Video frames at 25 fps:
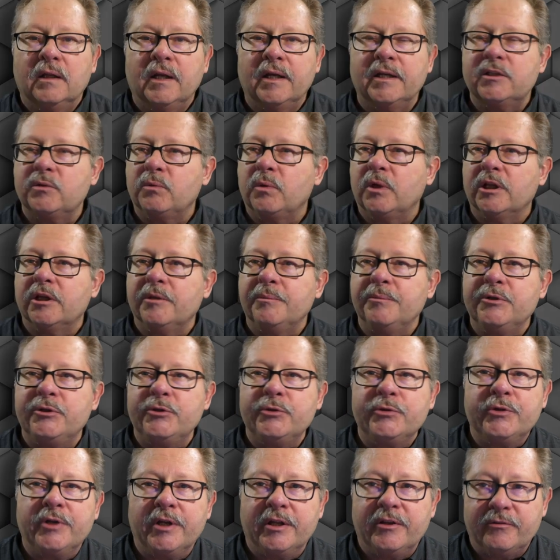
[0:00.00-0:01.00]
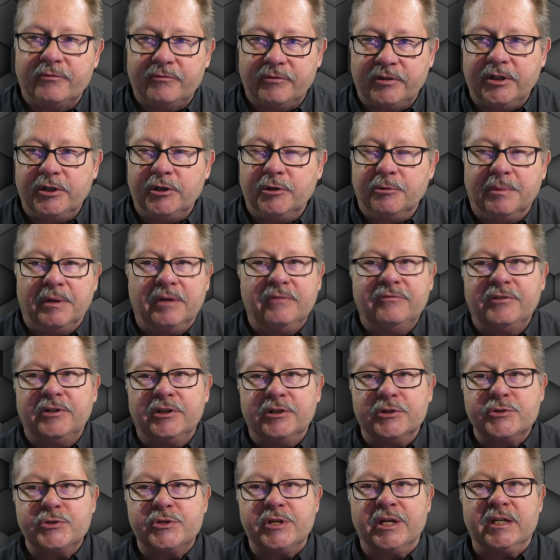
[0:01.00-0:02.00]
I'd like to welcome you to another video by
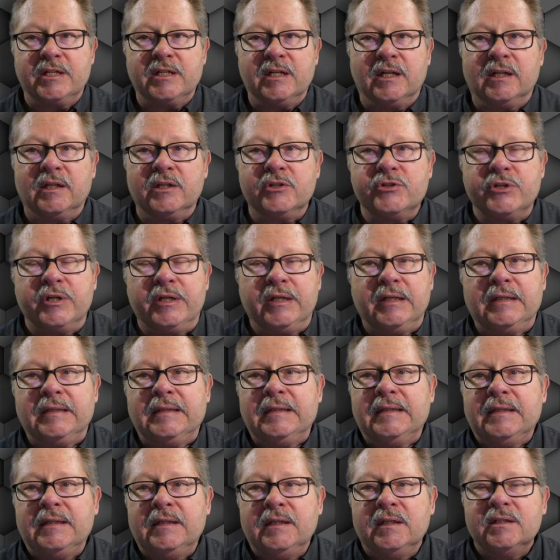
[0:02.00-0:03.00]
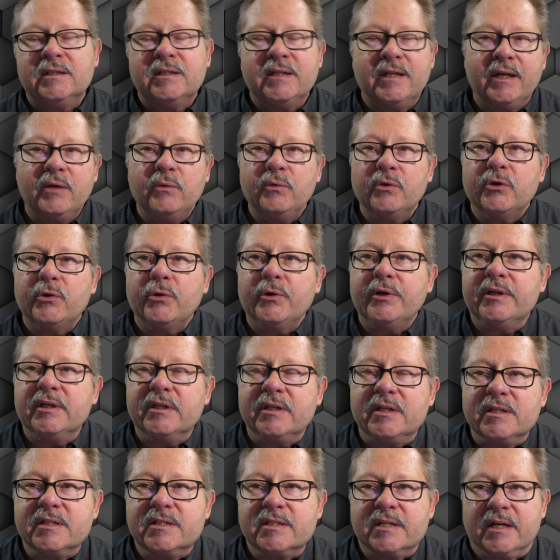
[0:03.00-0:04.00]
Pharos Technology. Today we're going to
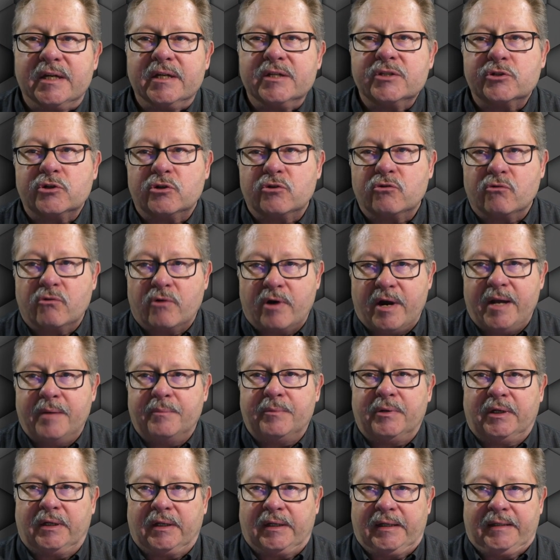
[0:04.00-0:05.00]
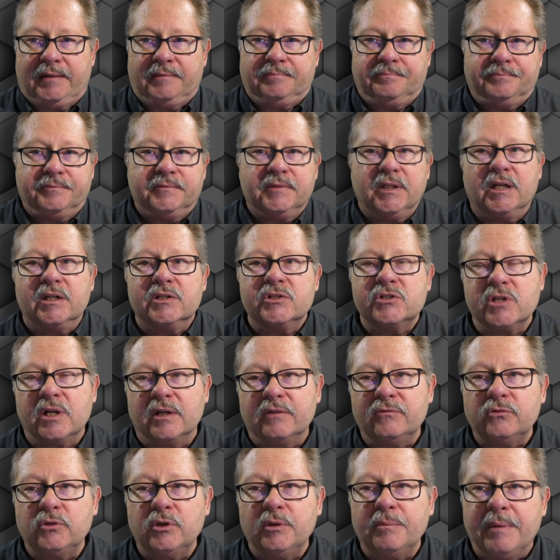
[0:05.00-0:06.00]
discuss Grammarly, a
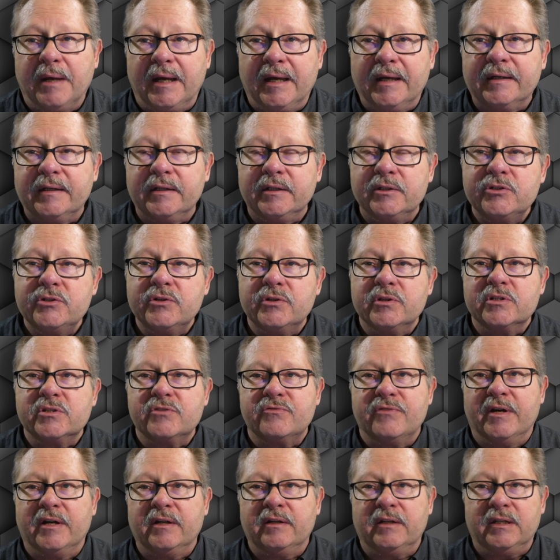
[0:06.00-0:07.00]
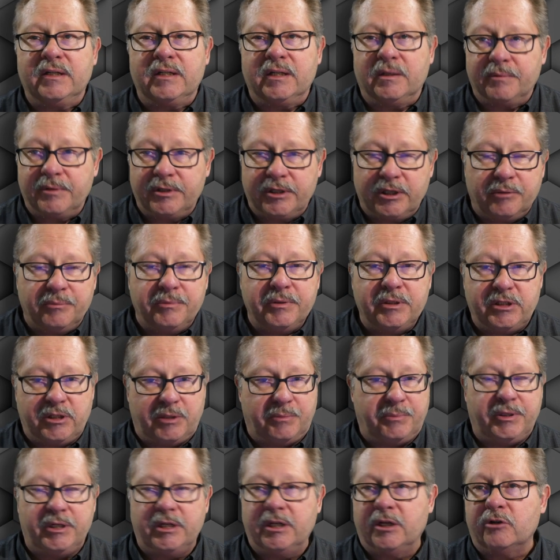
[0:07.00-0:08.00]
software package that's found at
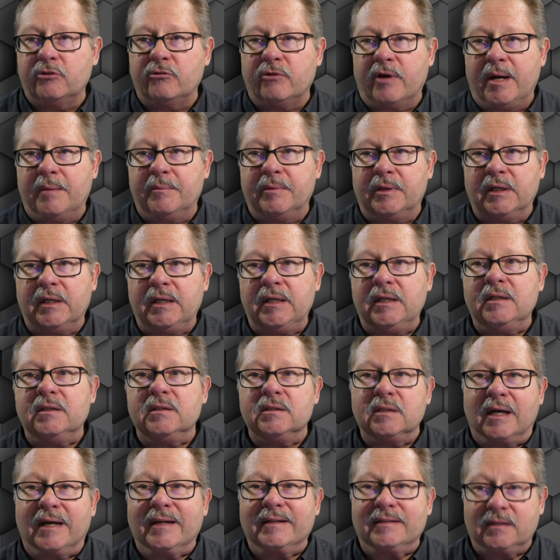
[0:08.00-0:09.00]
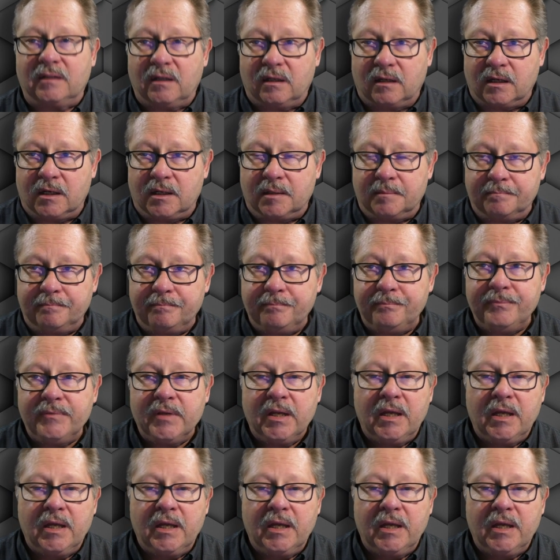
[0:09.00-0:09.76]
www.grammarly.com,